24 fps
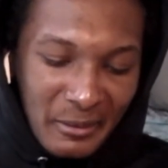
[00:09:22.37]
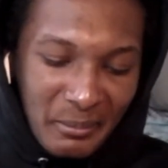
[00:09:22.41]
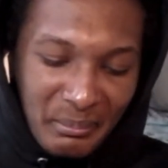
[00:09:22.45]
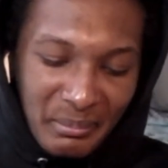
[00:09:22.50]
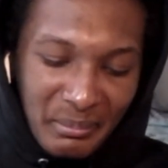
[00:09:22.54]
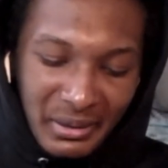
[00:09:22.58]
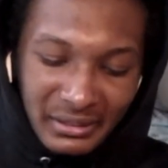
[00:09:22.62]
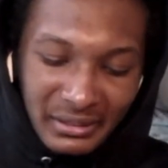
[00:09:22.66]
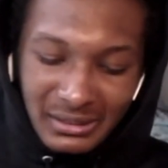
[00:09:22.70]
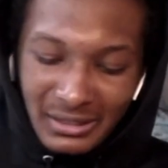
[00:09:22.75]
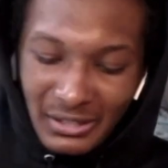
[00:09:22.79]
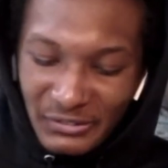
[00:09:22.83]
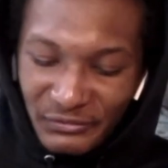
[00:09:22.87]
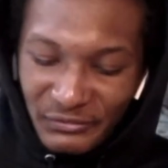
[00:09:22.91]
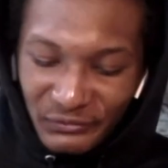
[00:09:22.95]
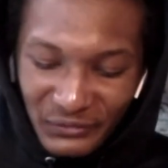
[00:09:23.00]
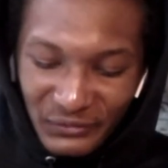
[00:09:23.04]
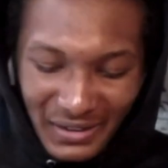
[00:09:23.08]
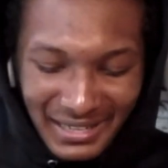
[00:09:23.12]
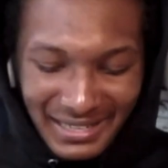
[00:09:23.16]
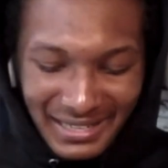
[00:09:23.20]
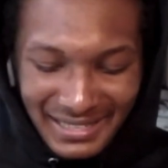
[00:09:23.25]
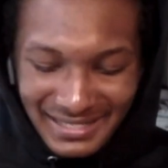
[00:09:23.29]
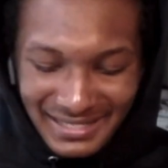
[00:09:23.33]
But the
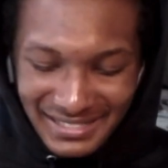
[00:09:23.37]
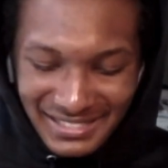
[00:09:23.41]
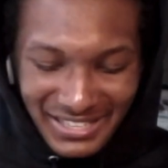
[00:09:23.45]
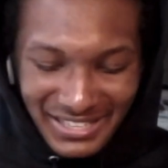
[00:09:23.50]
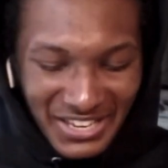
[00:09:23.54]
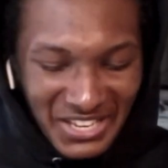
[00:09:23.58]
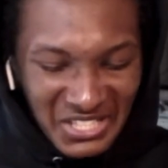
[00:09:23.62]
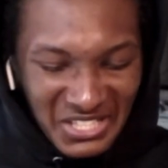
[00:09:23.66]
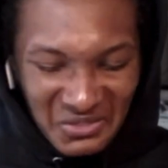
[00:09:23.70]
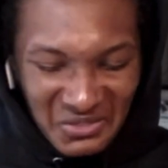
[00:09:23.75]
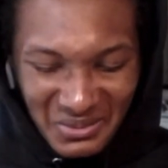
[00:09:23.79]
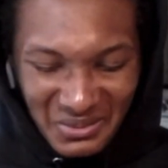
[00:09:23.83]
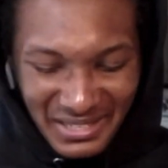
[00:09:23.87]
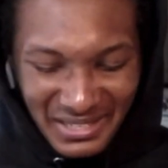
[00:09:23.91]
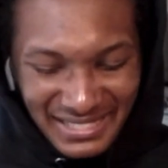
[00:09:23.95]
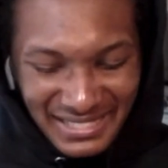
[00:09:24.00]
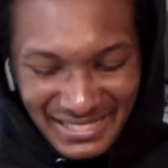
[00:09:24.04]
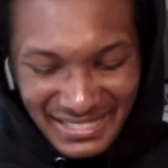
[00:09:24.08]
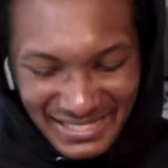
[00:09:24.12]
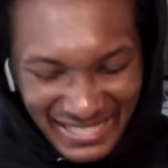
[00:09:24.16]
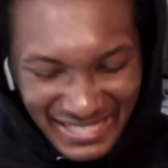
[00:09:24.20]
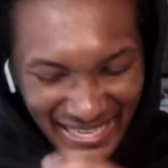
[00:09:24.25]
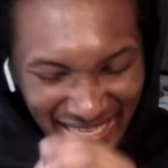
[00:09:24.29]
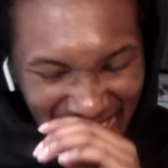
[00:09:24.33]
Phoenix Suns with
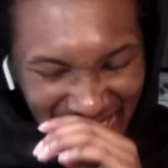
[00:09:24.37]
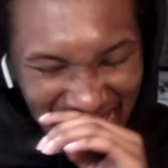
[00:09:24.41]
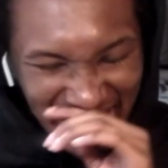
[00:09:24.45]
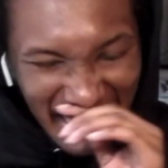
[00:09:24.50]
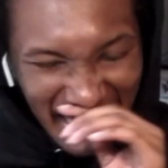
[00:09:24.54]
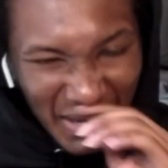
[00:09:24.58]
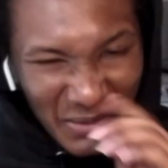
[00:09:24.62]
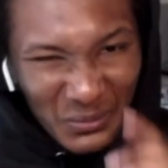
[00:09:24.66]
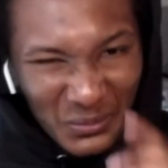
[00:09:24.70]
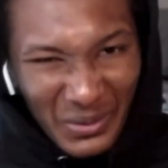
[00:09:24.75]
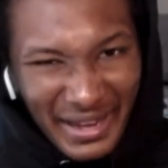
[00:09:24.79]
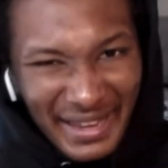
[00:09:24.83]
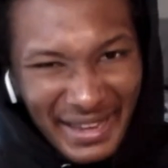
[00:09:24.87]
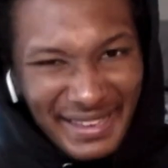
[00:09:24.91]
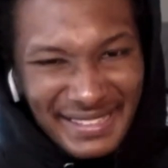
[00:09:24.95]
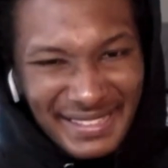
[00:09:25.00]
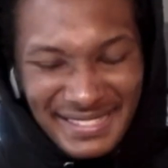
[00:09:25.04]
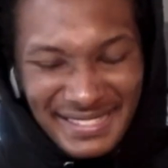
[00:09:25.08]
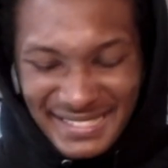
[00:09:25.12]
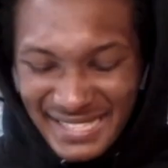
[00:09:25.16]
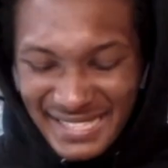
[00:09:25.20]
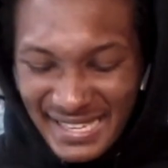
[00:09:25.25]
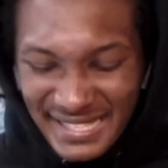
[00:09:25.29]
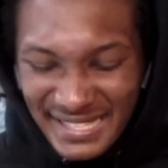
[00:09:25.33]
60
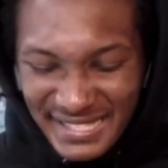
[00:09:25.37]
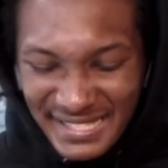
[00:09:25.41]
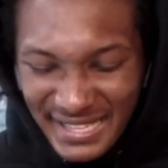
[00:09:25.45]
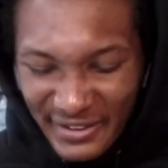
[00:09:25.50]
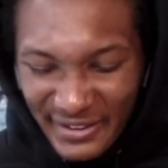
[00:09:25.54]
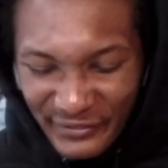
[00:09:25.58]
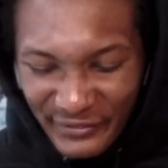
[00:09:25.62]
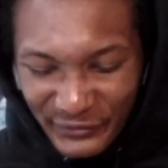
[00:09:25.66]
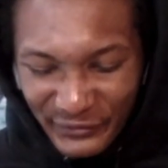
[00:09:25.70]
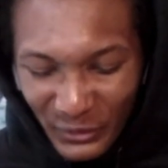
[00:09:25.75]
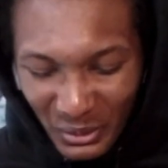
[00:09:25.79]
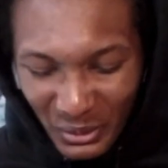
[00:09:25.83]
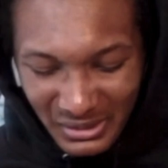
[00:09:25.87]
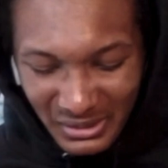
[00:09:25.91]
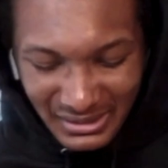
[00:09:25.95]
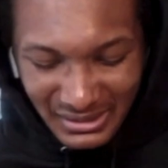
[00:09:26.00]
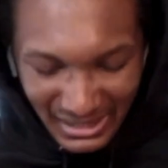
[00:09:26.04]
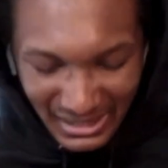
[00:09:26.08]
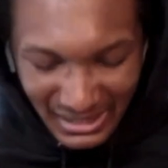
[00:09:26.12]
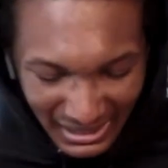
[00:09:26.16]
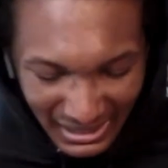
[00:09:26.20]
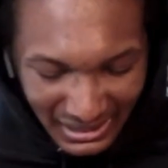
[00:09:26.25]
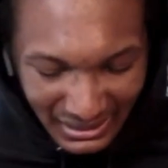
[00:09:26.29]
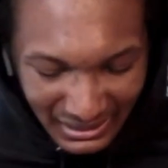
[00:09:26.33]
wins.
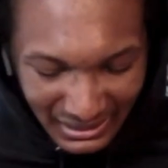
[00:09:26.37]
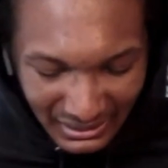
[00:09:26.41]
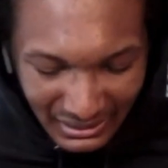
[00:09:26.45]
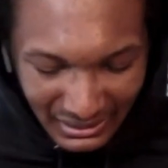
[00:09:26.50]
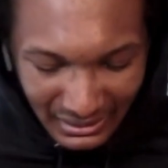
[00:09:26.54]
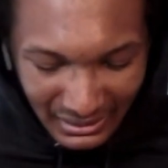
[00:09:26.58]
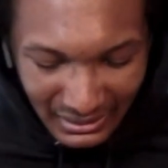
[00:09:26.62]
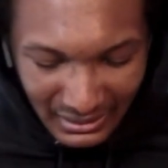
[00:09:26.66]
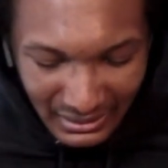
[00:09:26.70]
60-14.